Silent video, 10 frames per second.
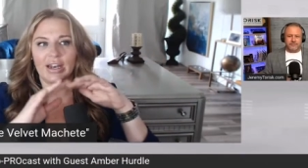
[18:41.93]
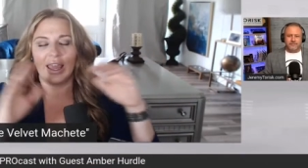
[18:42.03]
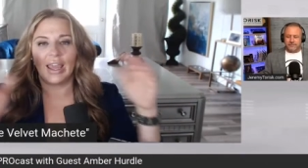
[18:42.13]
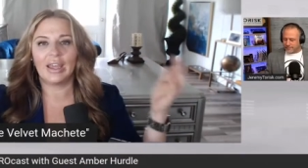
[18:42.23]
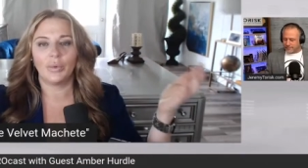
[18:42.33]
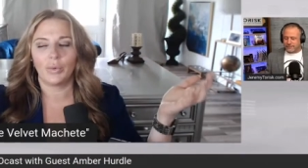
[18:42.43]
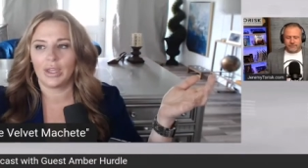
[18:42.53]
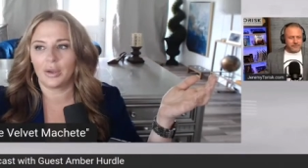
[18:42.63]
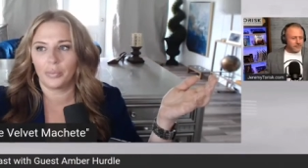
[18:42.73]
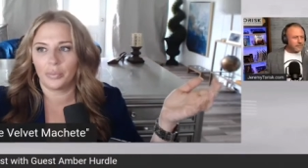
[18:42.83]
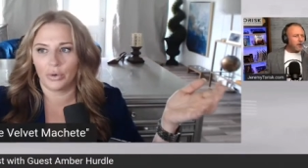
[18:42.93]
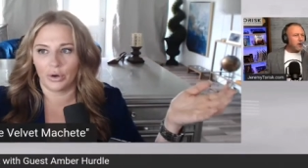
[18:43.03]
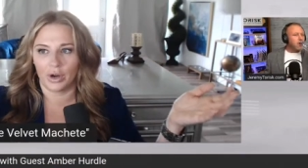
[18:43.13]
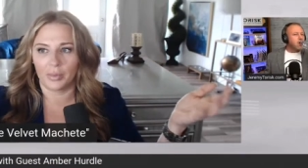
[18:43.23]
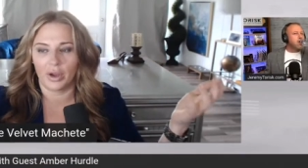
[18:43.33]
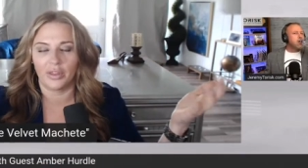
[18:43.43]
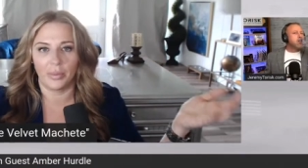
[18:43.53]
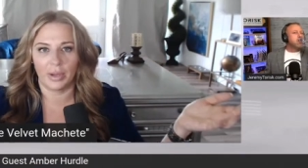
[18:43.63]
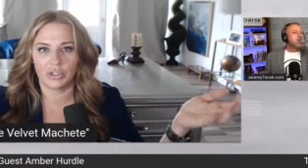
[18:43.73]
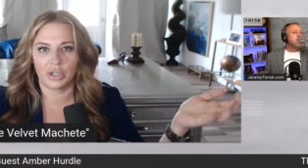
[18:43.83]
an eight week program called the
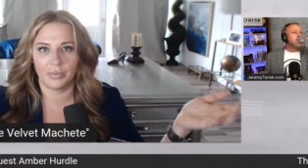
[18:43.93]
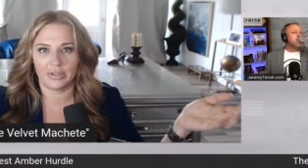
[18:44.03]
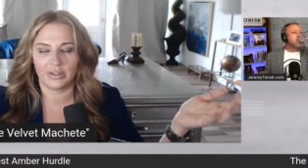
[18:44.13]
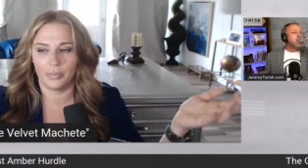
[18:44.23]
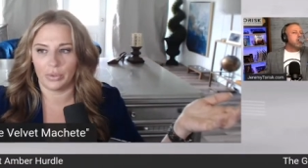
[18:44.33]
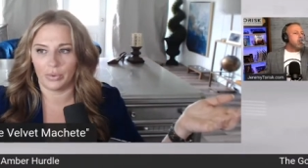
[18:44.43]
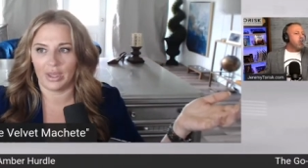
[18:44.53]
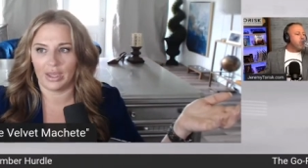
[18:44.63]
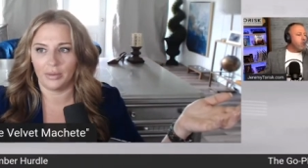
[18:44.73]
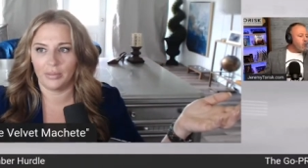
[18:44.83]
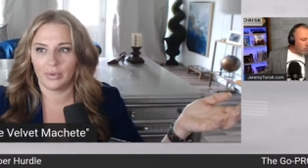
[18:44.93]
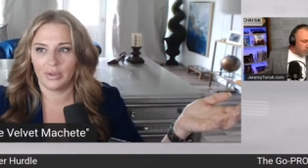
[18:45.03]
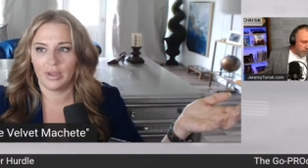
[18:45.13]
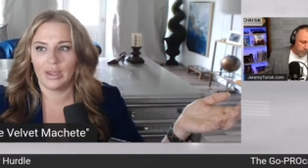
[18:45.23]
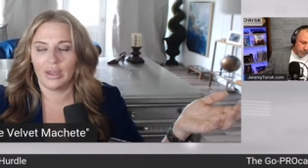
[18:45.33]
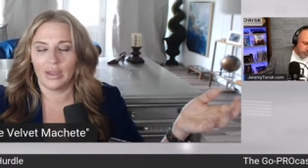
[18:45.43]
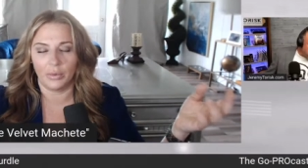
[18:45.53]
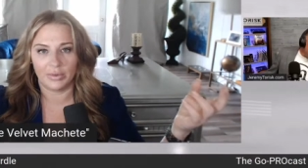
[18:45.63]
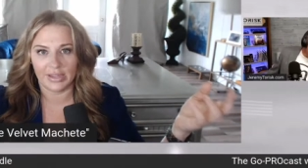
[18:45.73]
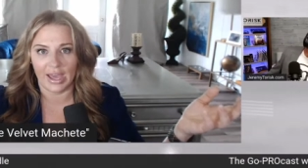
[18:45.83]
Bombshell Business Boot Camp.
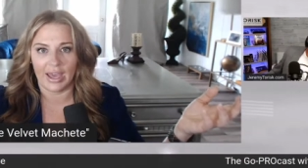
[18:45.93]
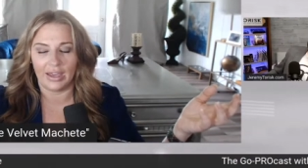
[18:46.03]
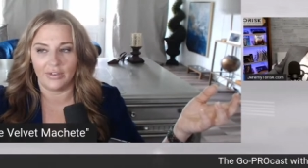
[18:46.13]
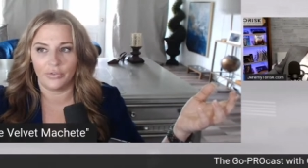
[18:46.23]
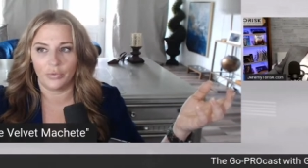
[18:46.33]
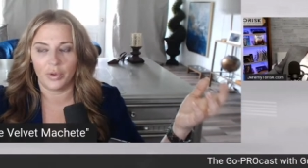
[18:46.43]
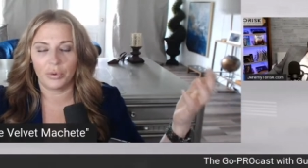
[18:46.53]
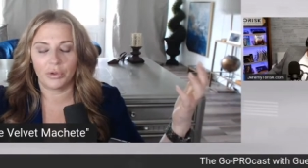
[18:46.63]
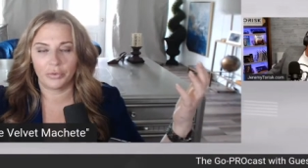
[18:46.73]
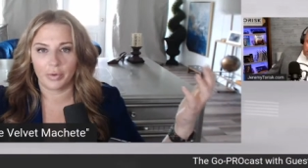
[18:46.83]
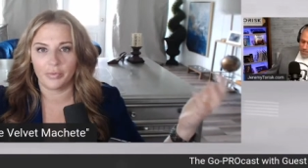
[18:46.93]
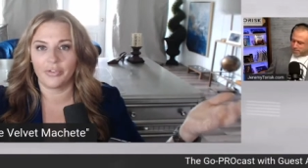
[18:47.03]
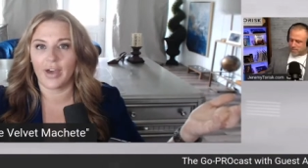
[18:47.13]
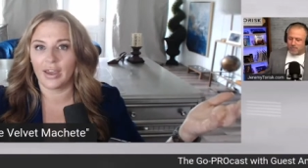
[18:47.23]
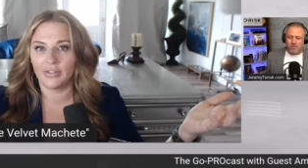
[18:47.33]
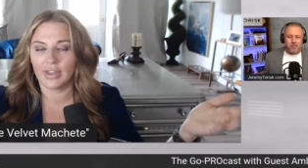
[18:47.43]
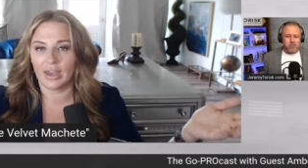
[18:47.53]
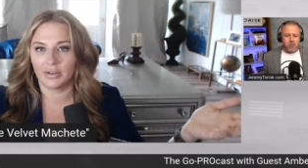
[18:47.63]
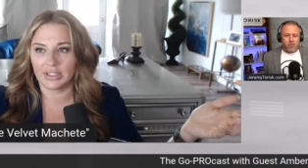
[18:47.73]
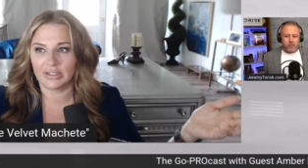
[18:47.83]
It was live. We pulled from five
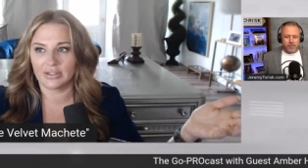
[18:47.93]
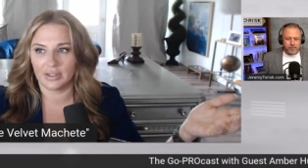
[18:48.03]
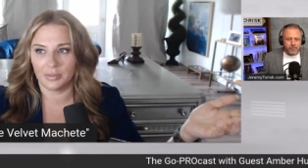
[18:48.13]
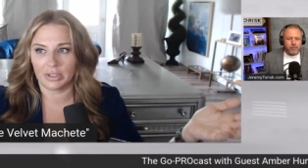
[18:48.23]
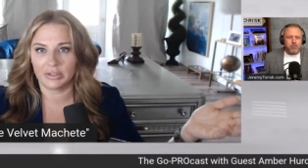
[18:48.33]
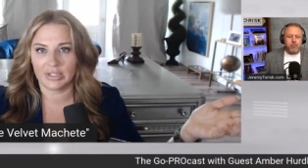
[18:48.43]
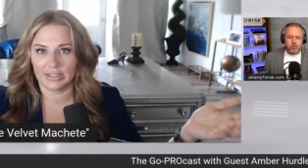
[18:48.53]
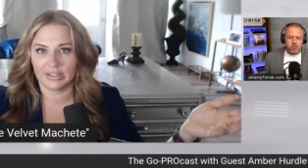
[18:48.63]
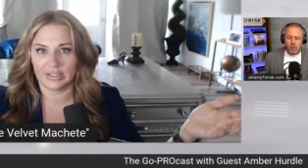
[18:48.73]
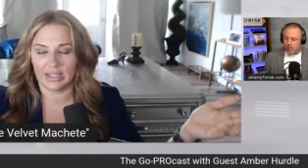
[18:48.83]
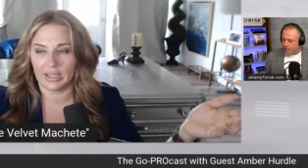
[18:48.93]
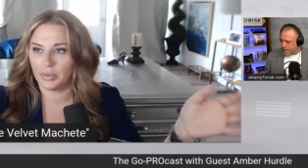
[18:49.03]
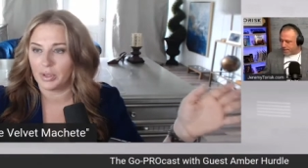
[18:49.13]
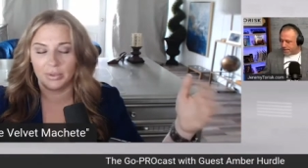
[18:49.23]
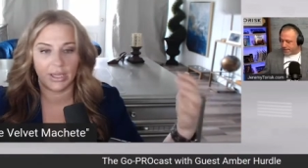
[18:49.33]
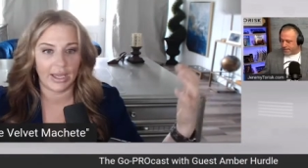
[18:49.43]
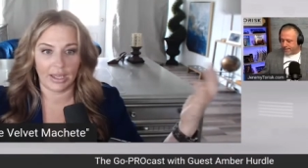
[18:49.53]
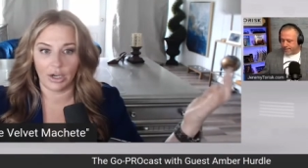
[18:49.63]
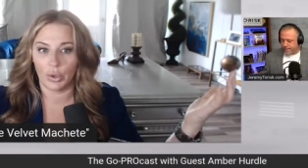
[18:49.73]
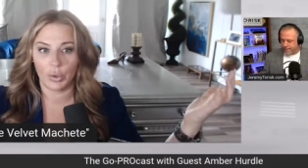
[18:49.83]
counties in Middle Tennessee. People I
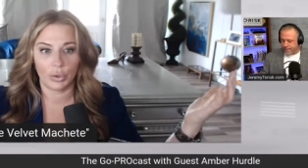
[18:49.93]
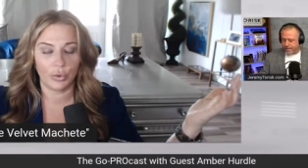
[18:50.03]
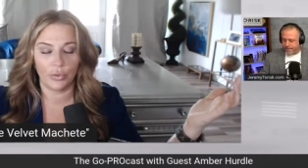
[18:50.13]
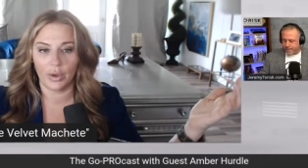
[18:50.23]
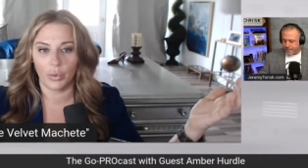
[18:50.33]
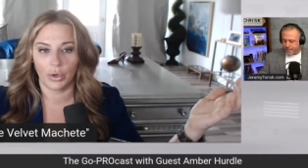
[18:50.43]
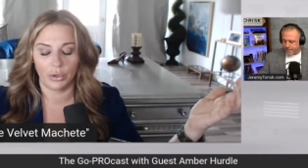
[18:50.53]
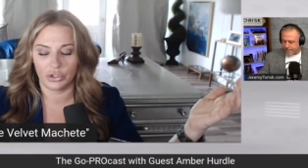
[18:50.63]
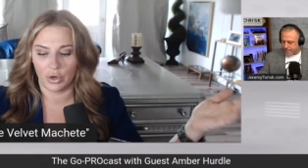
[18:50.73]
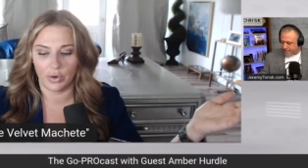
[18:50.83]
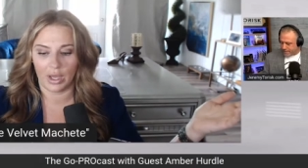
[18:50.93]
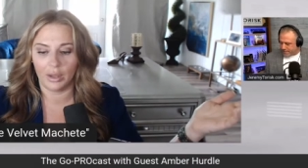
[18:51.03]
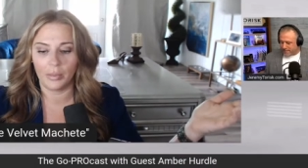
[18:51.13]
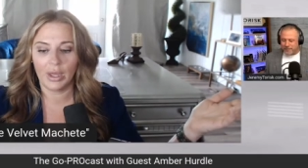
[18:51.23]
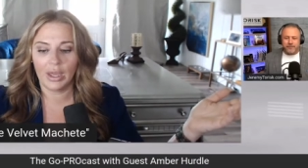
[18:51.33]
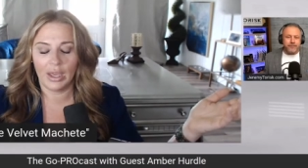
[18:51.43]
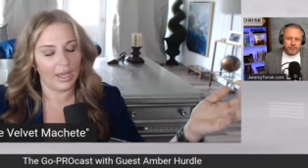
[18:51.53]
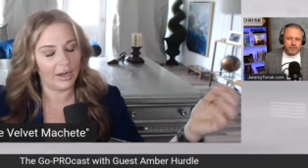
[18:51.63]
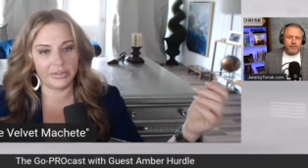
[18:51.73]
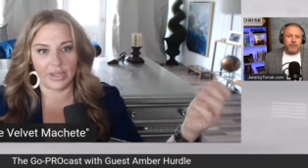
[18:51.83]
had no clue who they were showed up.
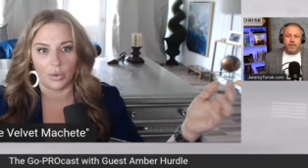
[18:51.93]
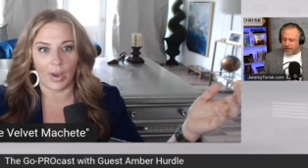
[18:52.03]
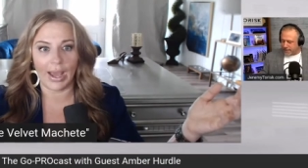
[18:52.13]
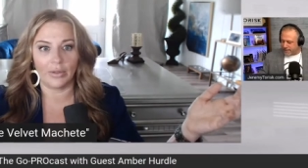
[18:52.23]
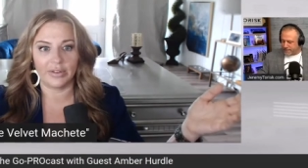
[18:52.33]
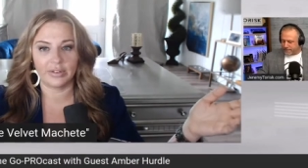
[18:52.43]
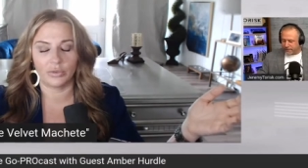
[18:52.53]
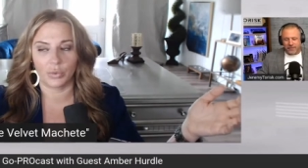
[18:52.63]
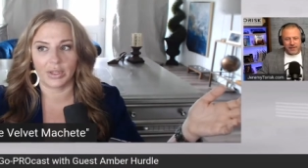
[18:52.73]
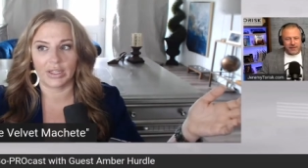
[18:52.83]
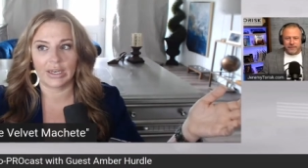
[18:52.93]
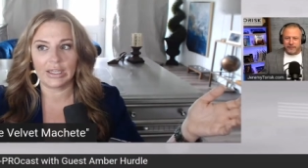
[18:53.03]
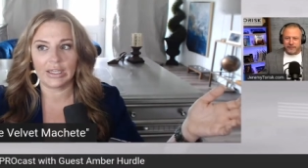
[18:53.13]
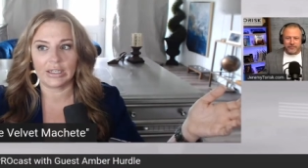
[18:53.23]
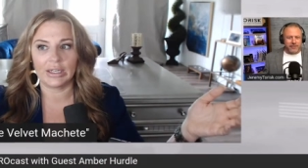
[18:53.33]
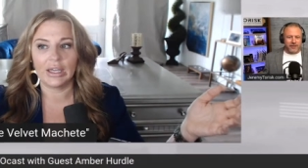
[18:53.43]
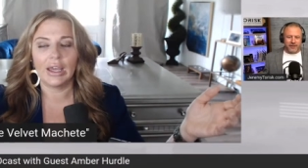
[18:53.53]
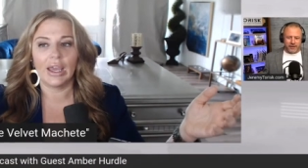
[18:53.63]
And I was like, wow, this is really a need.